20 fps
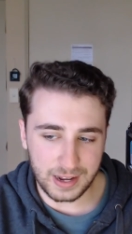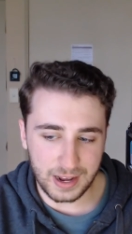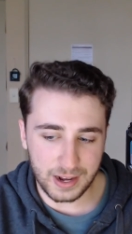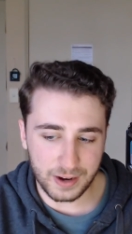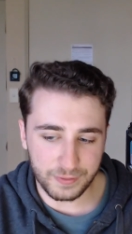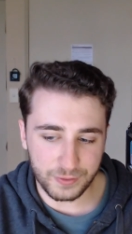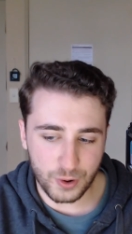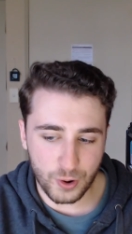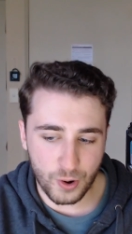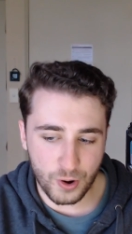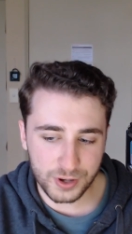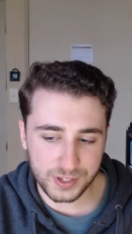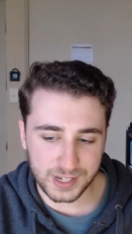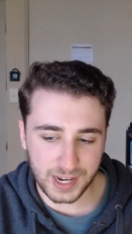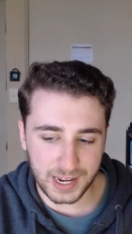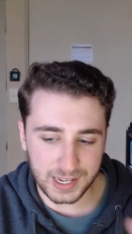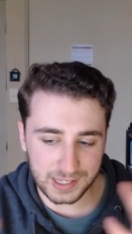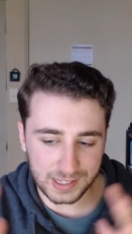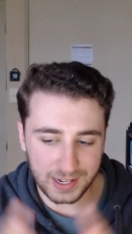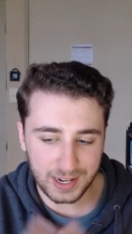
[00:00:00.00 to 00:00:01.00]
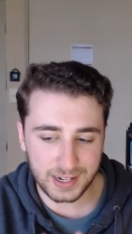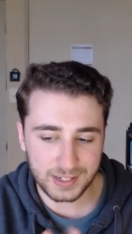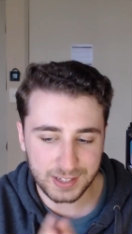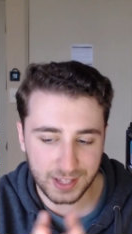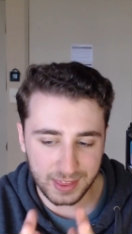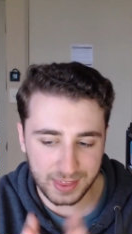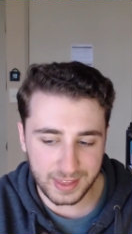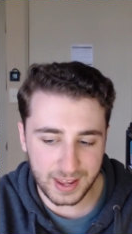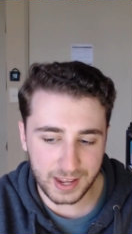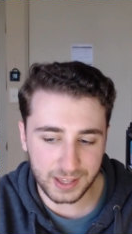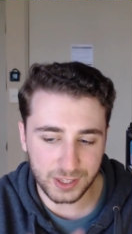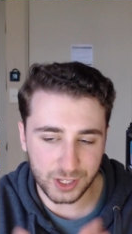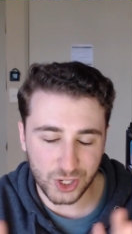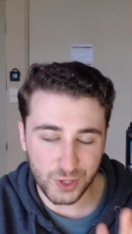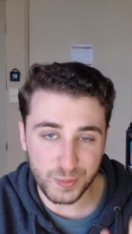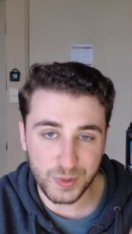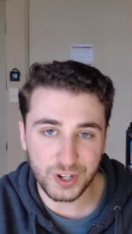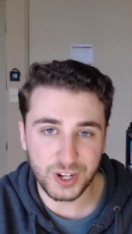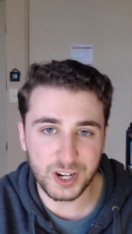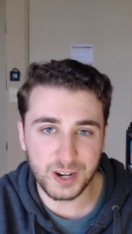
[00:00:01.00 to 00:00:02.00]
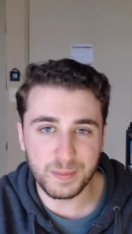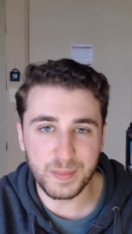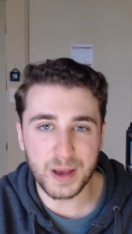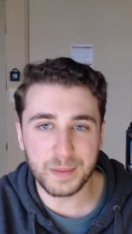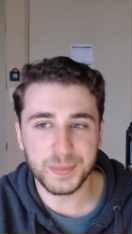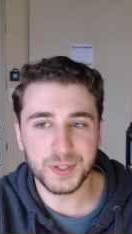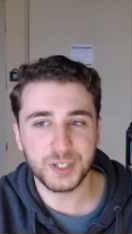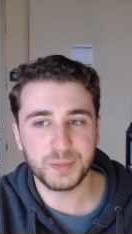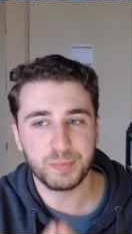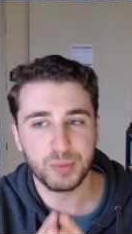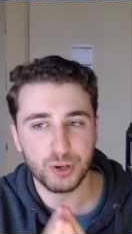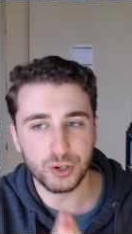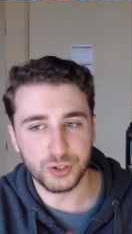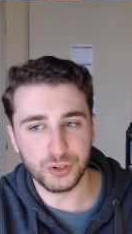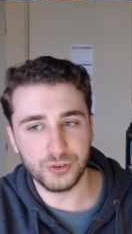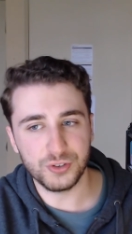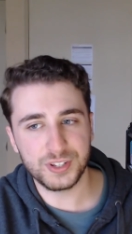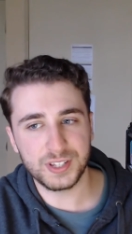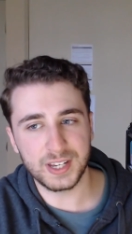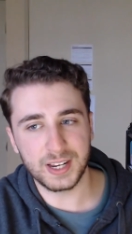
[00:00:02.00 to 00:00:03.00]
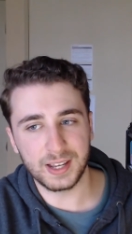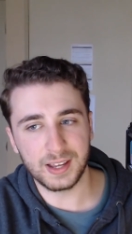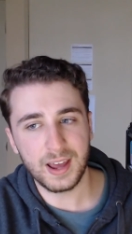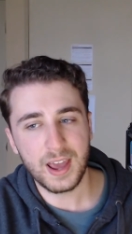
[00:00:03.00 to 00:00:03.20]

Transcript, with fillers: And of course, I'd like to thank the community members producing